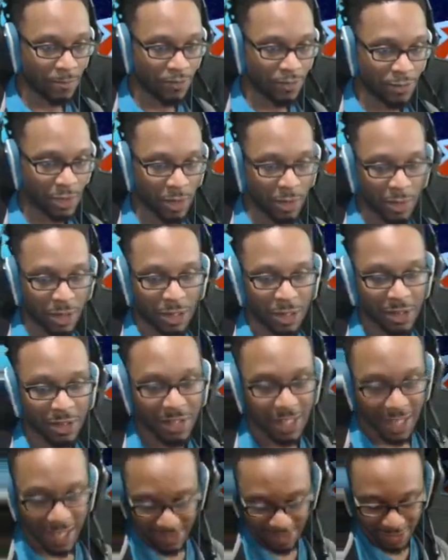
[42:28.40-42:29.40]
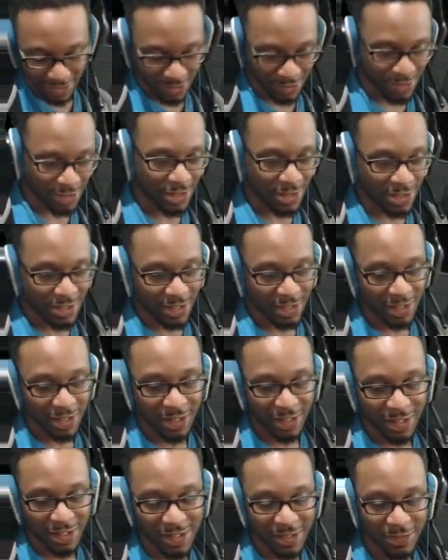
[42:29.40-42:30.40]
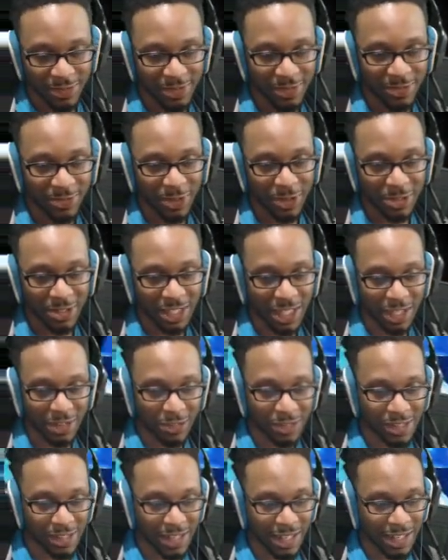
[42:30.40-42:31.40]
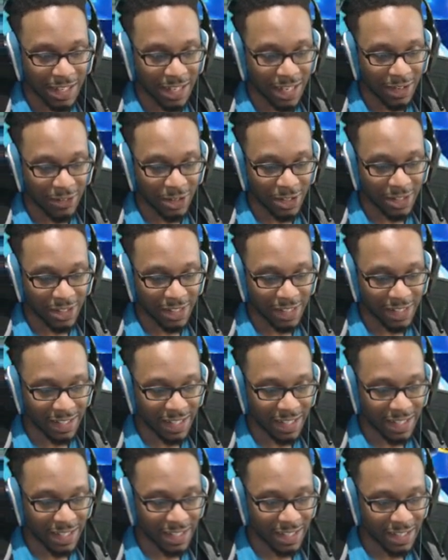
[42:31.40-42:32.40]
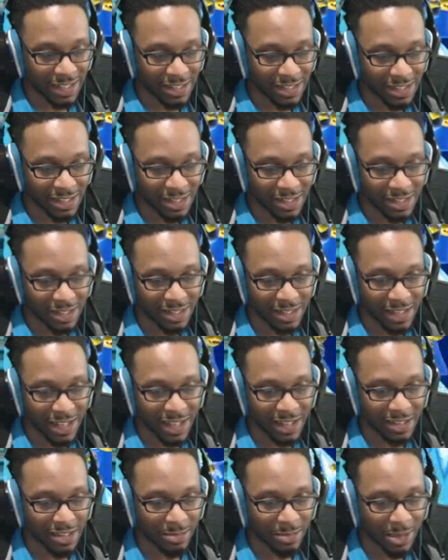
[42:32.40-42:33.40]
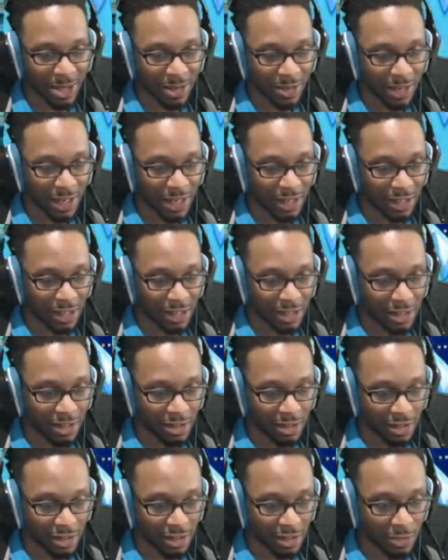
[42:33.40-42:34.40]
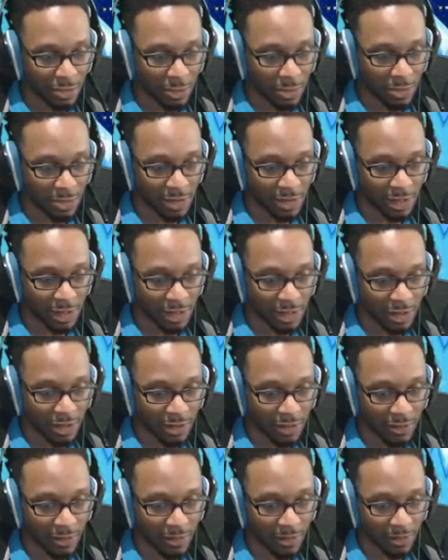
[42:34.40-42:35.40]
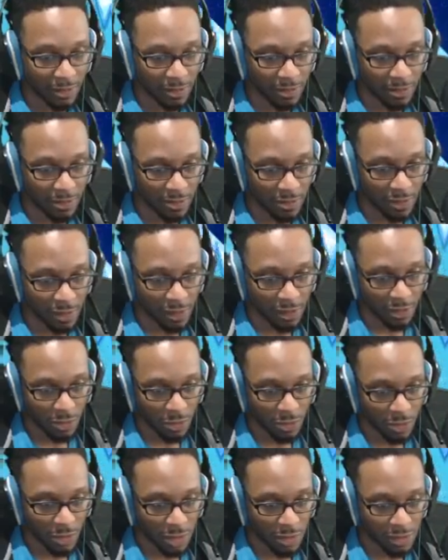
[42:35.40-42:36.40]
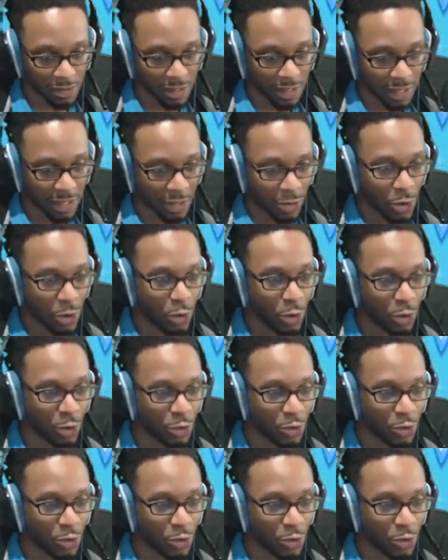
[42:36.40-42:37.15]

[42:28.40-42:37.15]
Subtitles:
There we go. Nice little circular folded level design and everything. Nice. Nice Amarak. That's what we say. We don't say that. Oh,